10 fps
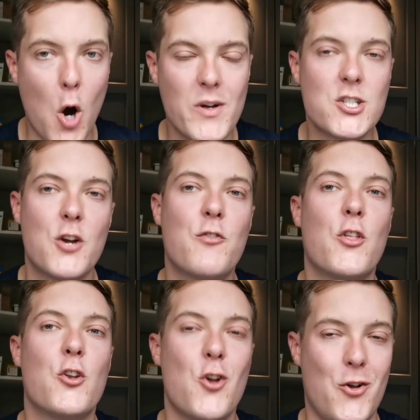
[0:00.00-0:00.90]
Always go
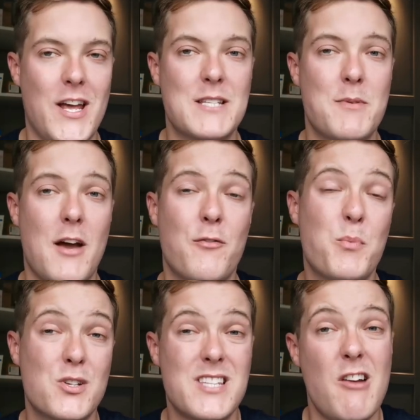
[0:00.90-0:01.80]
for the non S P
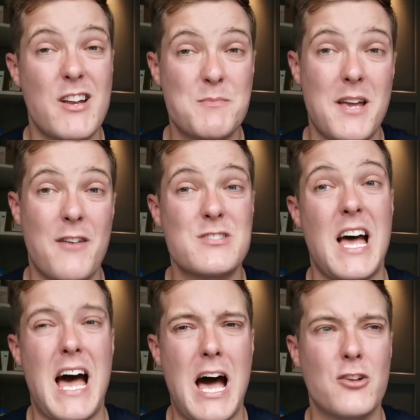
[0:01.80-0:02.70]
F because their S P
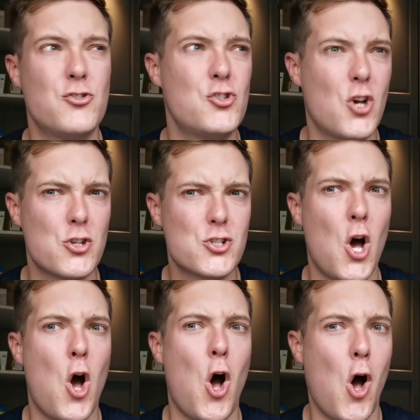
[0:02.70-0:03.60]
Fs are
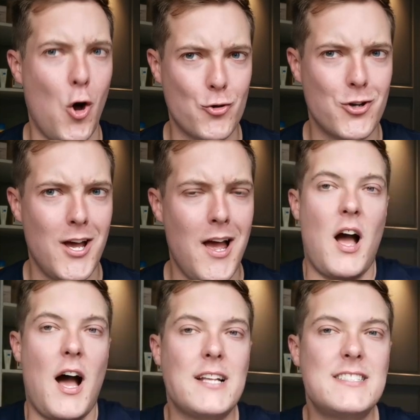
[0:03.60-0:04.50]
just odd.
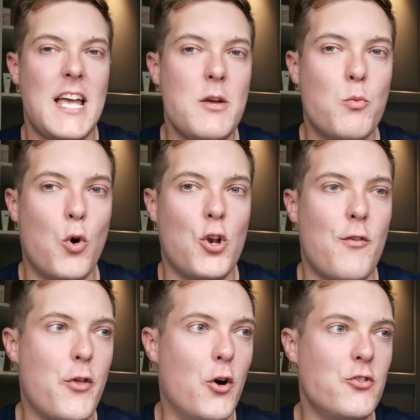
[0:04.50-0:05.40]
I'd say
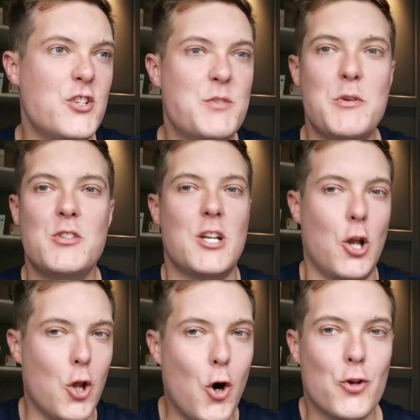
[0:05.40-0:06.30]
one of the
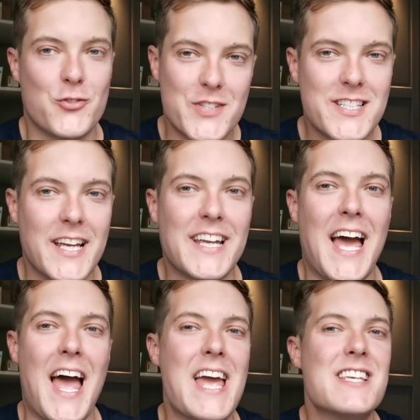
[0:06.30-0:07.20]
undisputed laws of
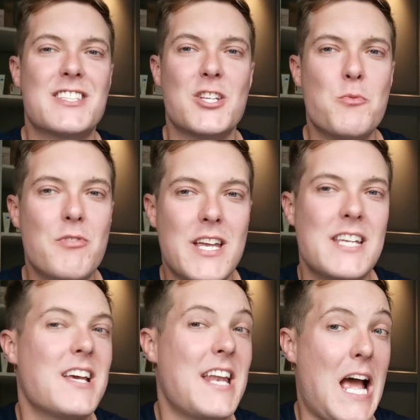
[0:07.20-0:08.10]
skincare is that you
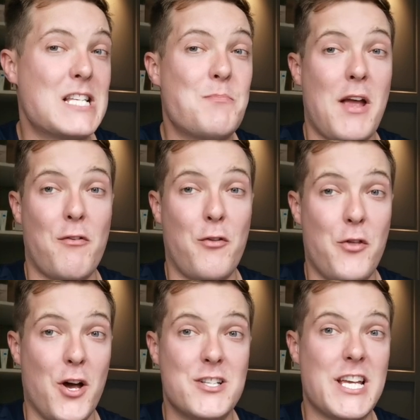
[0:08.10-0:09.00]
need an S P F
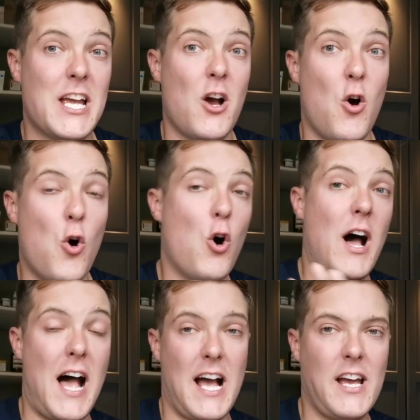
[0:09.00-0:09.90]
thirty
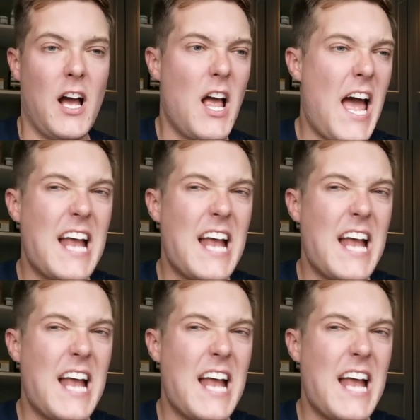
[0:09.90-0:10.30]
or higher.